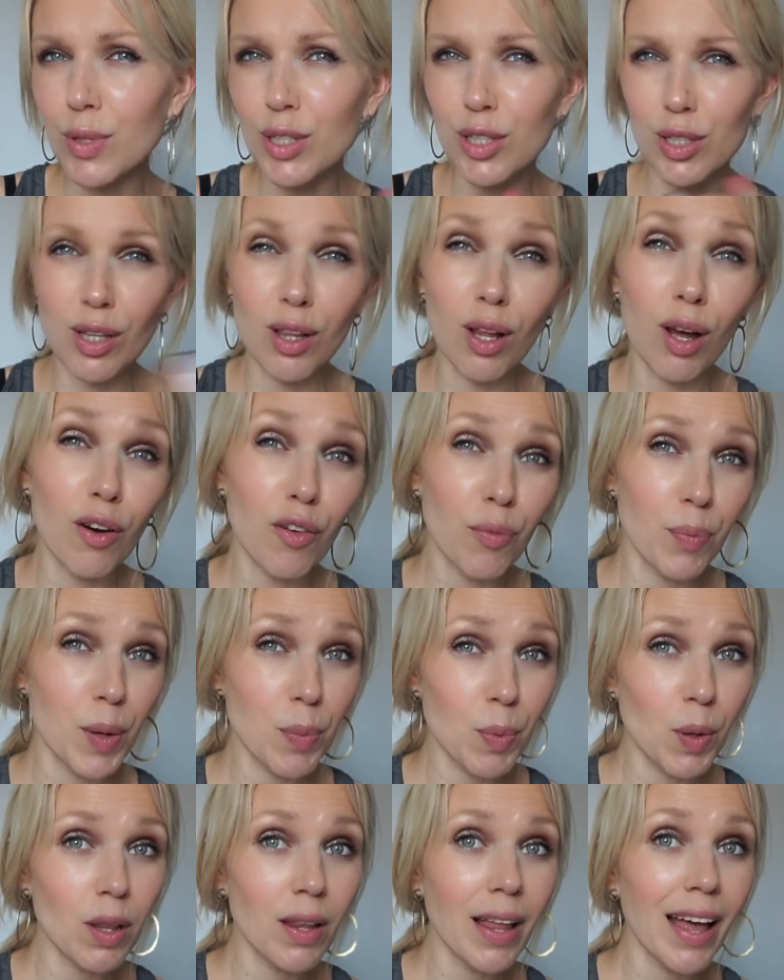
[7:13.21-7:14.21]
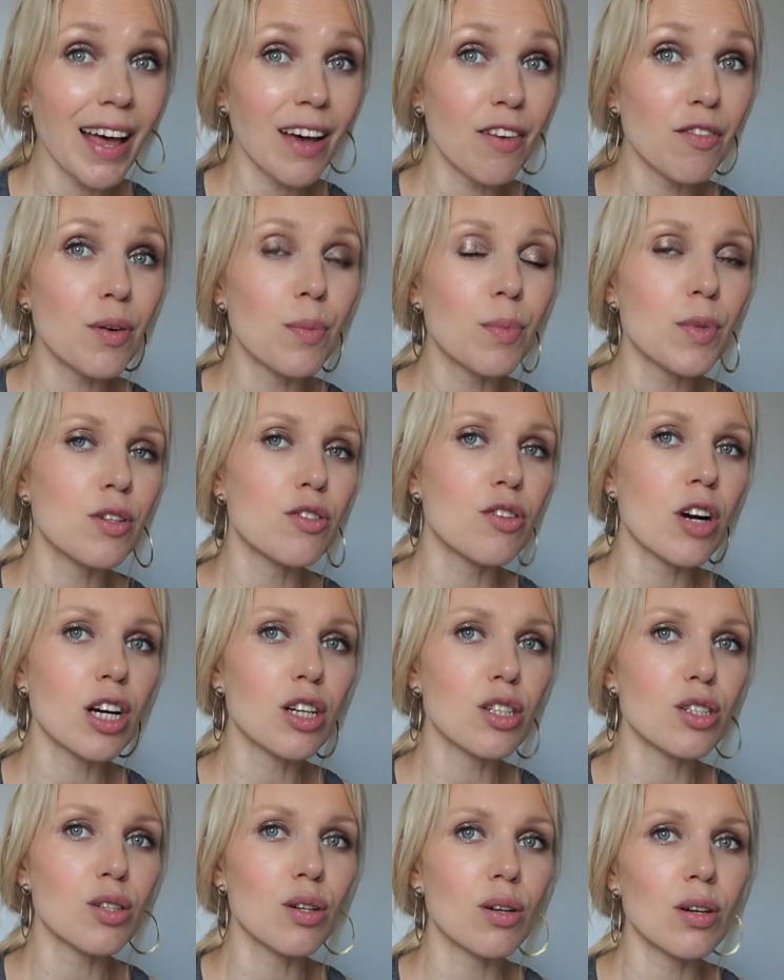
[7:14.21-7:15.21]
which a lot of people like from the
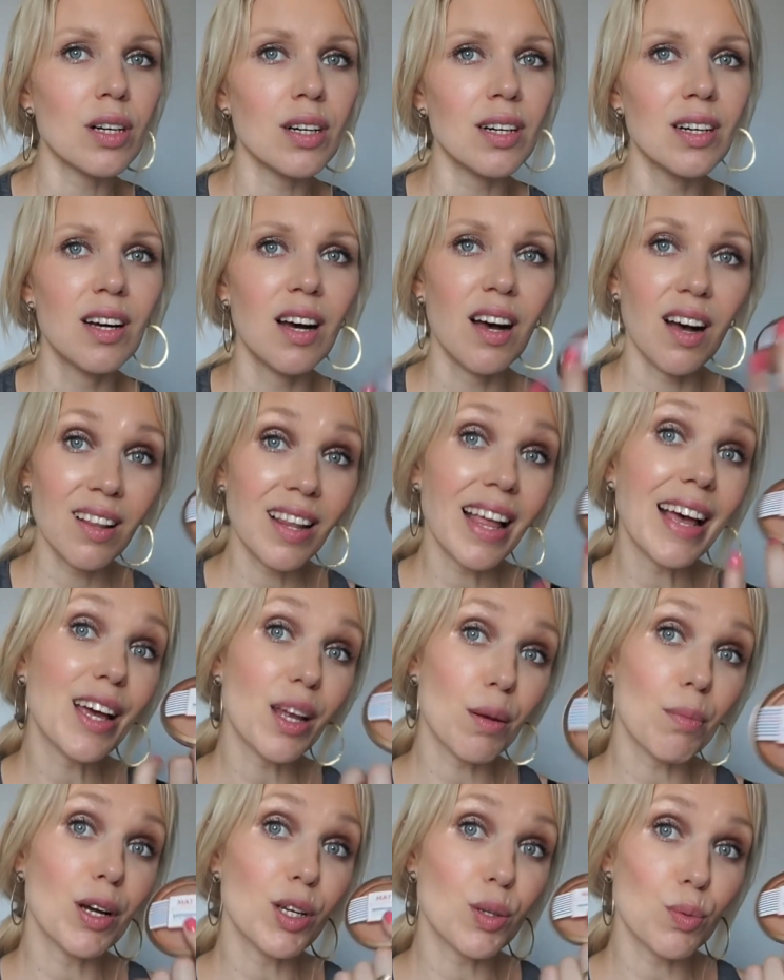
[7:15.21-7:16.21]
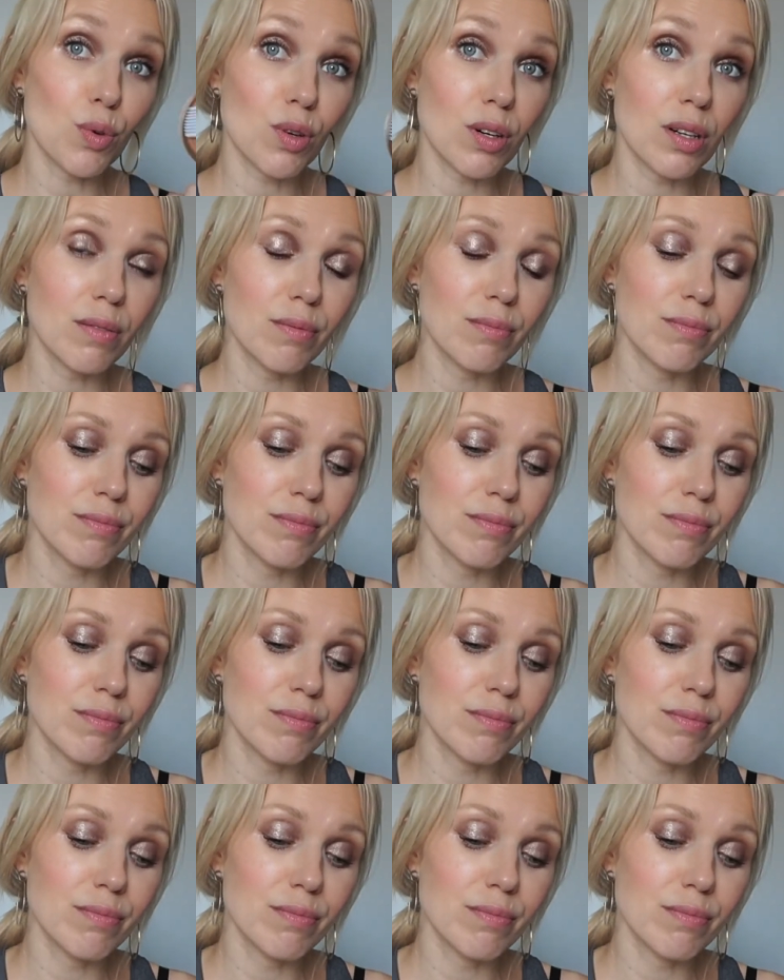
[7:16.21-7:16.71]
drugstore. I like it much more.